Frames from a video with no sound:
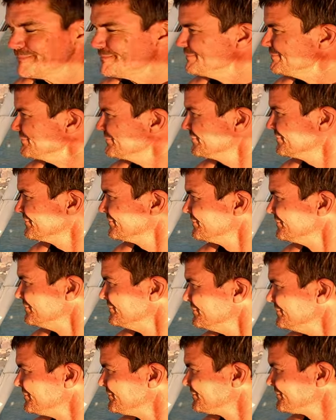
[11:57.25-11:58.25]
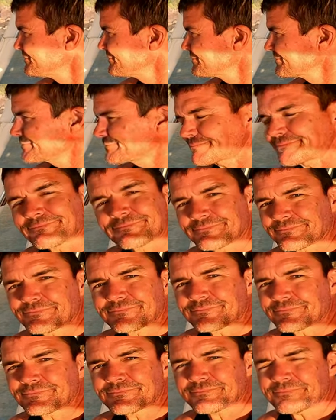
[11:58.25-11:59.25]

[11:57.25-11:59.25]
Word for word: I can't remember it being that low last year.